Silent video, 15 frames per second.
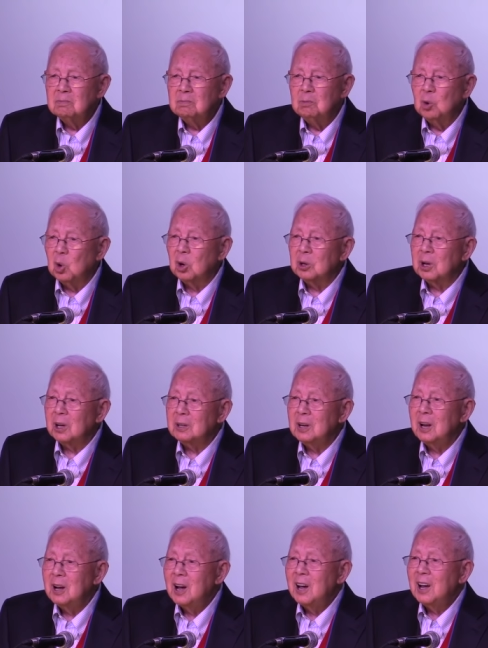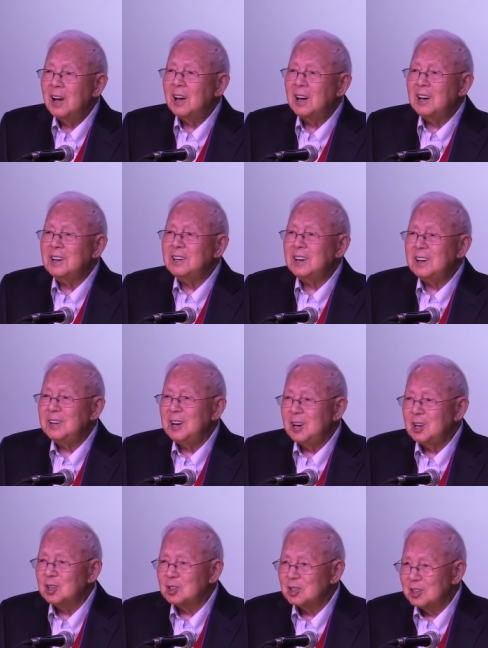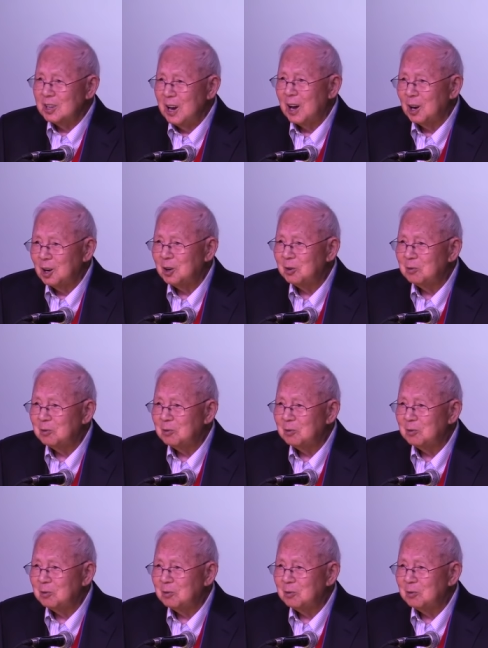more than 80 years now.